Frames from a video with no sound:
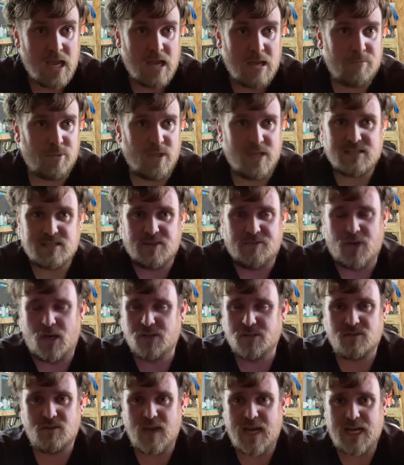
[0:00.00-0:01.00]
Plus, I've
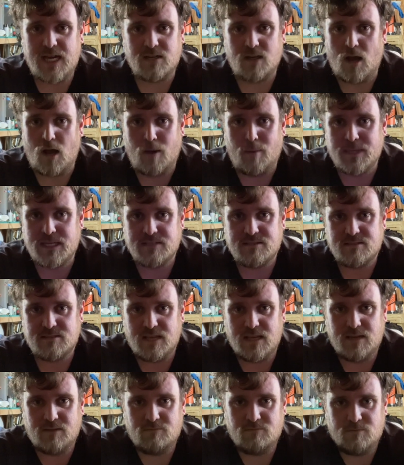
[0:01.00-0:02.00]
also had comments
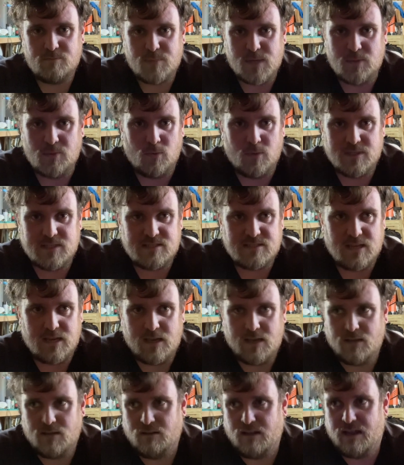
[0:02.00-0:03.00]
that people would
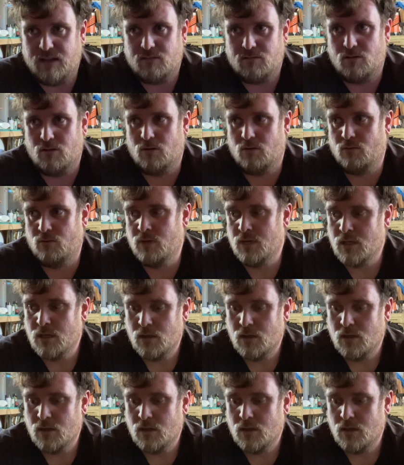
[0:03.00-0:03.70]
say like, oh,